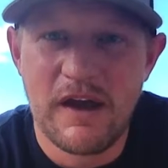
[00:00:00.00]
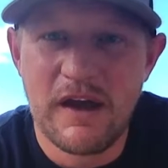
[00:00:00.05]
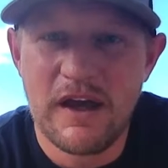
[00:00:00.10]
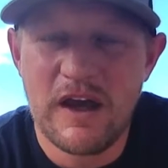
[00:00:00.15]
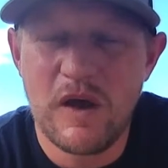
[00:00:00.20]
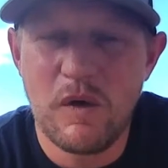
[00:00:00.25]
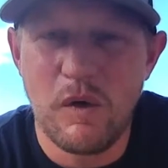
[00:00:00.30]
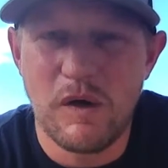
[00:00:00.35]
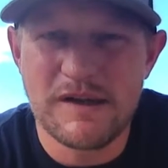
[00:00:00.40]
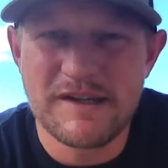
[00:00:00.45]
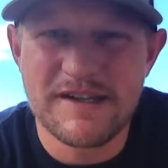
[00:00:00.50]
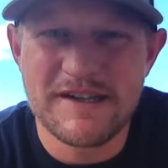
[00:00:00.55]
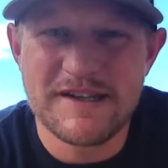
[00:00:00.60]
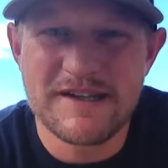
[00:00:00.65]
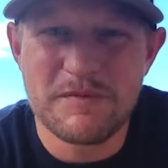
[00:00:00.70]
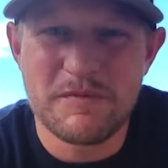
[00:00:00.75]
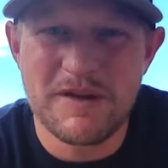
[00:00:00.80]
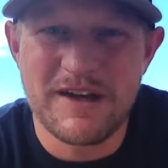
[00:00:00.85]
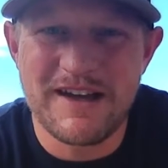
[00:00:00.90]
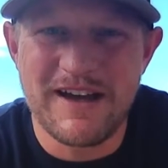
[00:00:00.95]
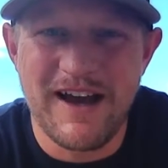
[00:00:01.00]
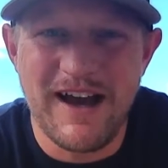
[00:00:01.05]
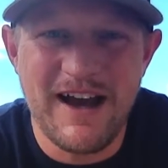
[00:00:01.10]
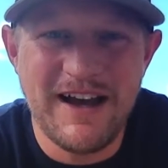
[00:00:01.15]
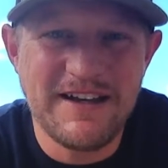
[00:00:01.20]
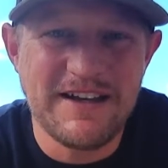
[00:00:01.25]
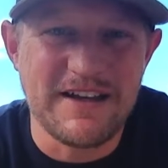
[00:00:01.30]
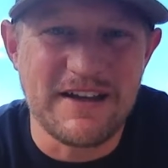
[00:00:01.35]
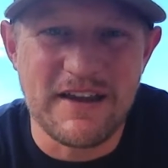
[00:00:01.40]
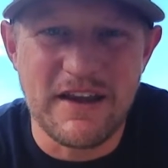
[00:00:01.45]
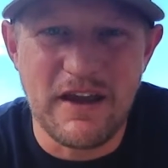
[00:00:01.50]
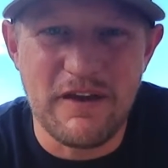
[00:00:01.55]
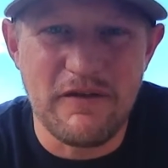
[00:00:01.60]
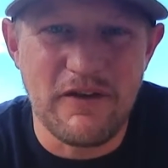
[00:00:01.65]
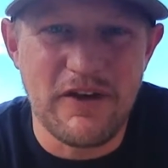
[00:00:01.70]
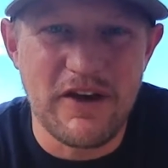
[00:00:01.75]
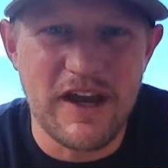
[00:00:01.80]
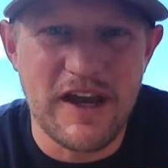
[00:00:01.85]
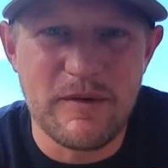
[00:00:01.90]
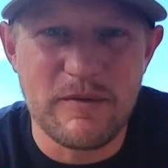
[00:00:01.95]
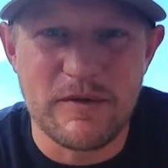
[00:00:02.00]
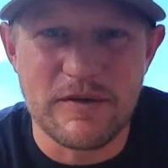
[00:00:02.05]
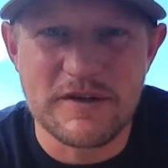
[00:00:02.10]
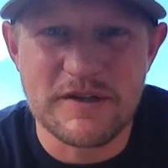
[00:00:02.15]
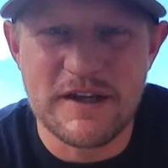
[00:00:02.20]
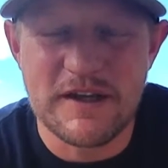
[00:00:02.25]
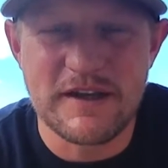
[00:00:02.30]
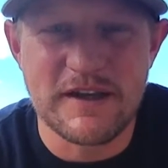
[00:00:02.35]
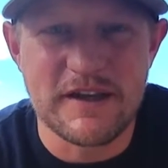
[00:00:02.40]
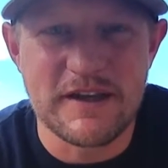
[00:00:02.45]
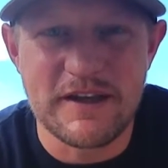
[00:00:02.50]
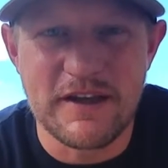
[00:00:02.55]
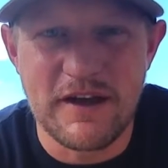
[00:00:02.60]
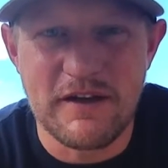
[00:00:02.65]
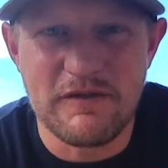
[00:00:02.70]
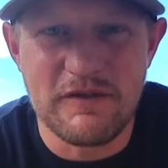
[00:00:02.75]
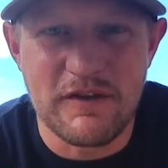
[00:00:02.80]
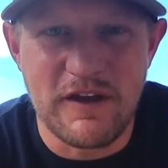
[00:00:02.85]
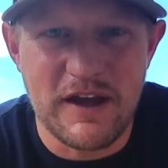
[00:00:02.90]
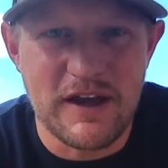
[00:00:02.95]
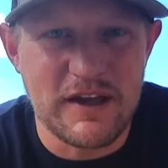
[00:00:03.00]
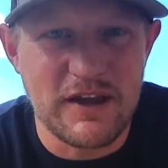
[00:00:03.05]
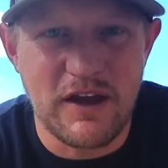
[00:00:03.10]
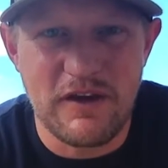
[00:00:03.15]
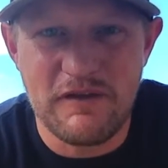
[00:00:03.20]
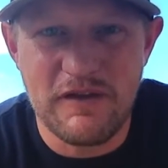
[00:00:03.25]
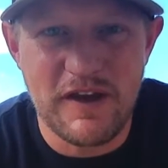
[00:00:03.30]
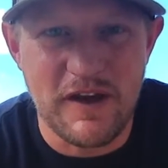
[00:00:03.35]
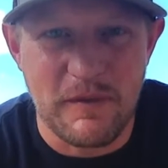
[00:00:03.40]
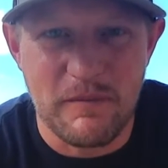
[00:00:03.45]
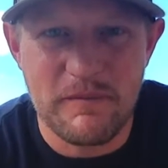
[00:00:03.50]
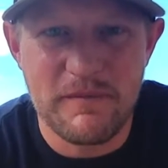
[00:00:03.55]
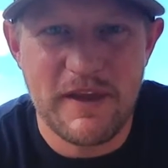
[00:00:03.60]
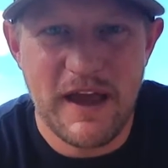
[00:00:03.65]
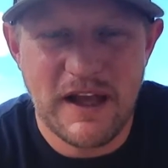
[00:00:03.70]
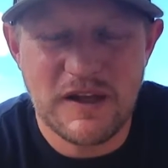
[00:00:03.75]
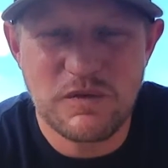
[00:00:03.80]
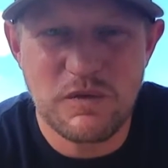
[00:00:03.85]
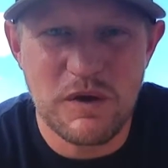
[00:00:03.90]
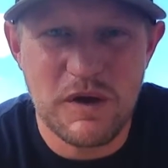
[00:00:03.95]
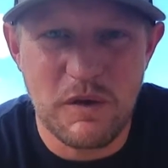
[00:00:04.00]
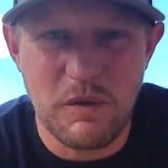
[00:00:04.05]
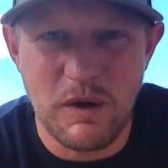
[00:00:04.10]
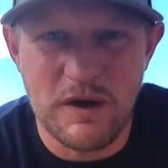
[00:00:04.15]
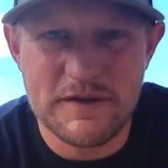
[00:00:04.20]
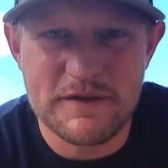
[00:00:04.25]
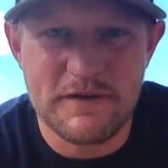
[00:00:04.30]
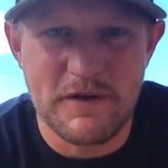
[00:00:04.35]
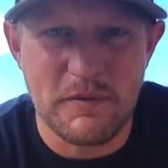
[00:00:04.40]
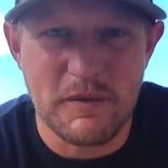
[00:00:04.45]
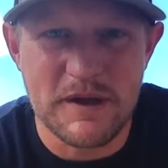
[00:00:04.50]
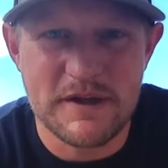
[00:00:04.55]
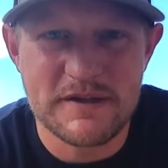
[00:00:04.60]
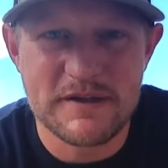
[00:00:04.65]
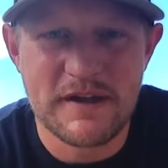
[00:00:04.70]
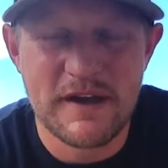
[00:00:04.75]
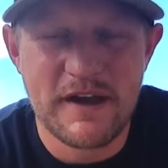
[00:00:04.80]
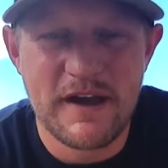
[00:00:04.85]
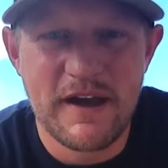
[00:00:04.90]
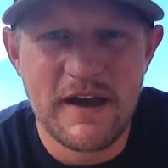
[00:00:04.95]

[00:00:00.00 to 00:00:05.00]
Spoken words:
He wants us to be kind and love our neighbors and then love him. That's what he wants from us.